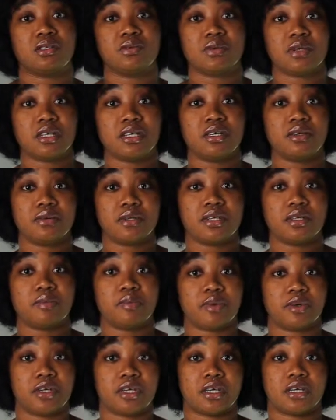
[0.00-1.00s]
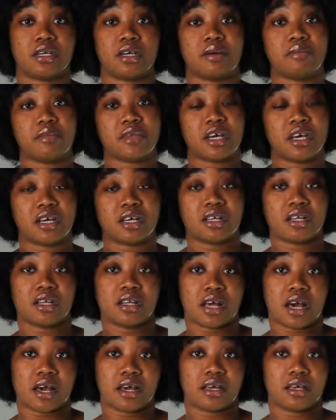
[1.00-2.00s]
really, really pretty, I'm not gonna
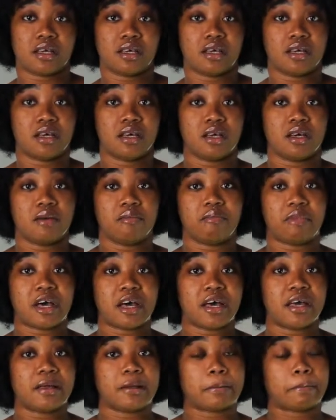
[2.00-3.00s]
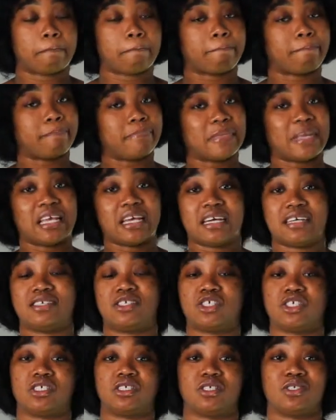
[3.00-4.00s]
lie. But I
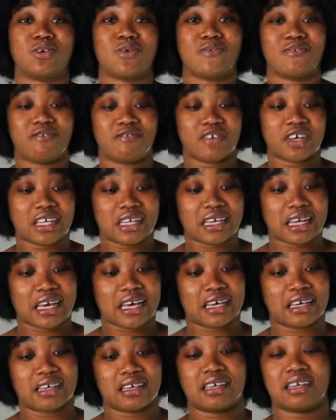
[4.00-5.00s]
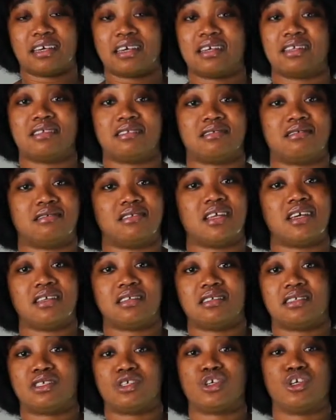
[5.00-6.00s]
just don't feel like
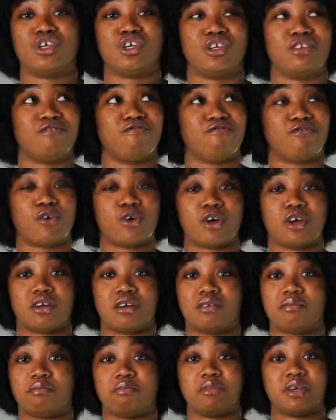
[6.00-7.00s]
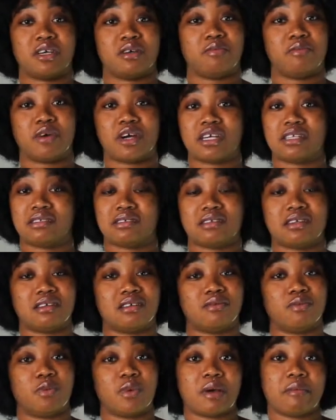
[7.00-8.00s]
it's good for
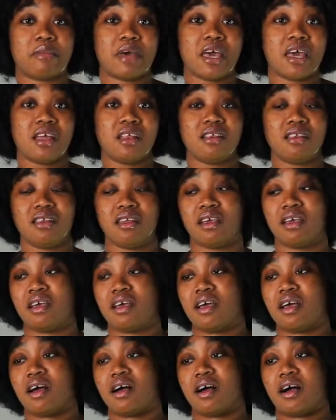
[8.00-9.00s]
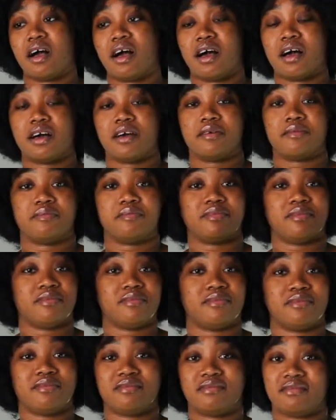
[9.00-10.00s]
big-breasted women.
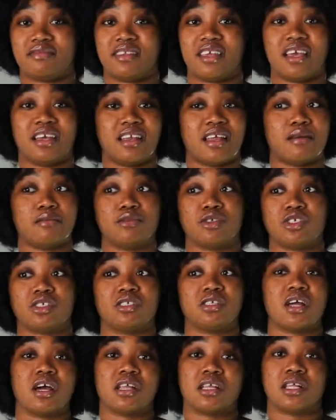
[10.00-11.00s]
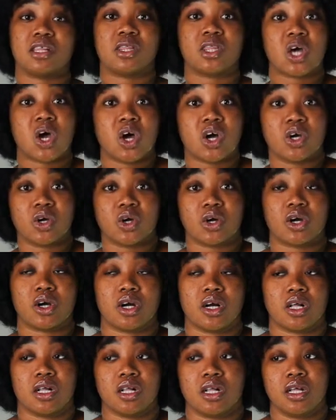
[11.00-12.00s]
And I'm just not a thong
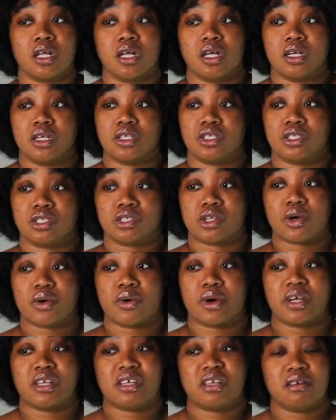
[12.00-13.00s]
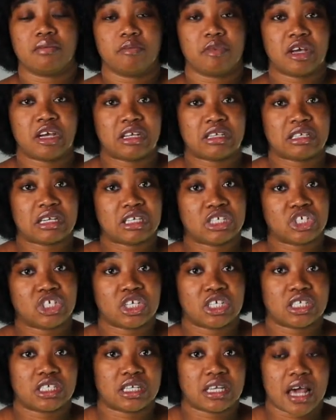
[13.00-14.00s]
girl. So I didn't pay attention
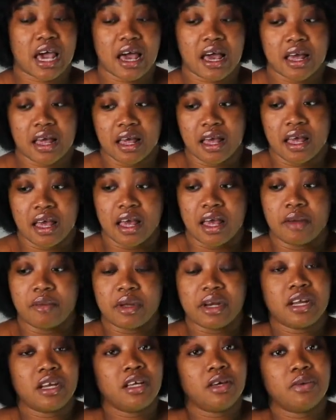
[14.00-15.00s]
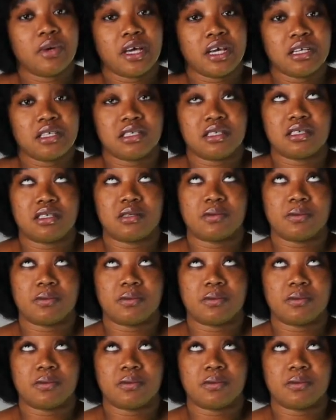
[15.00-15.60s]
to that. But anyways, it's